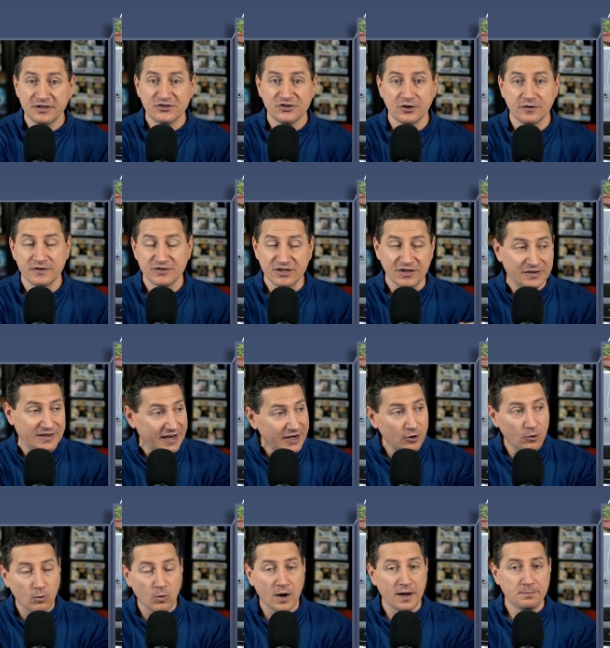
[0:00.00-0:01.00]
Plus service, and
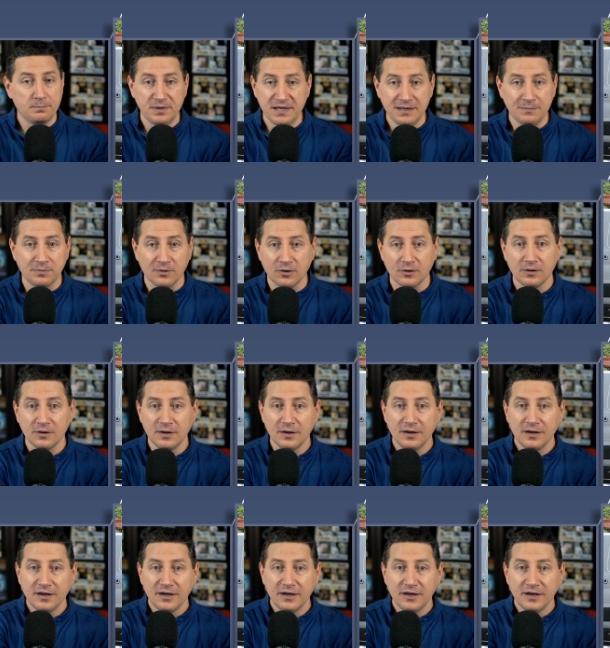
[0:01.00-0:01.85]
they don't want people